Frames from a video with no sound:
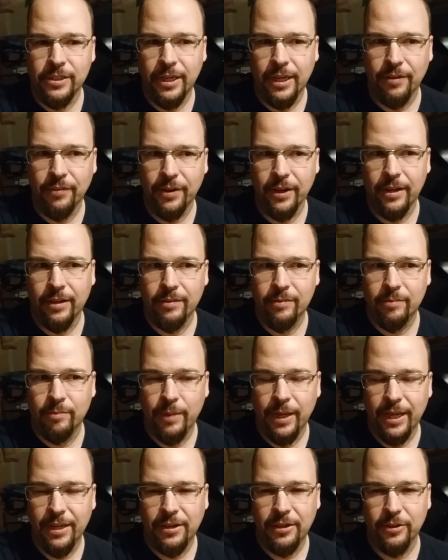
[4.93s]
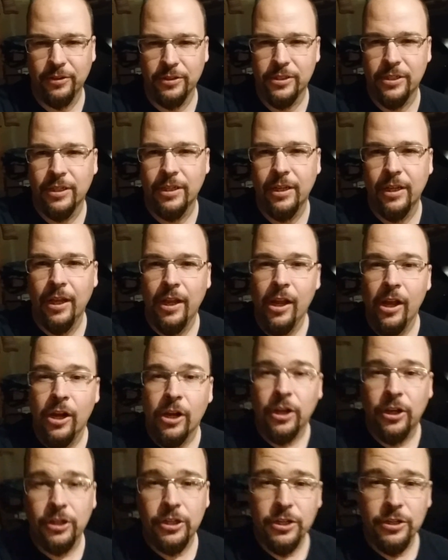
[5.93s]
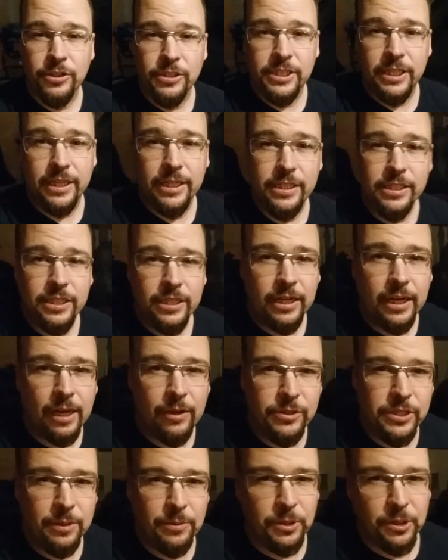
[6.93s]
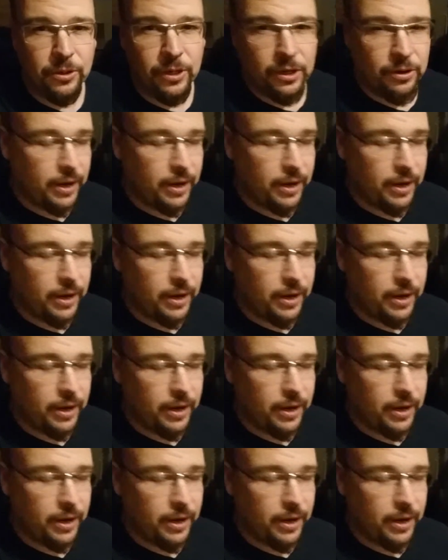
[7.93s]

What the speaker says: and I've got bad news. Good news is I was able to go on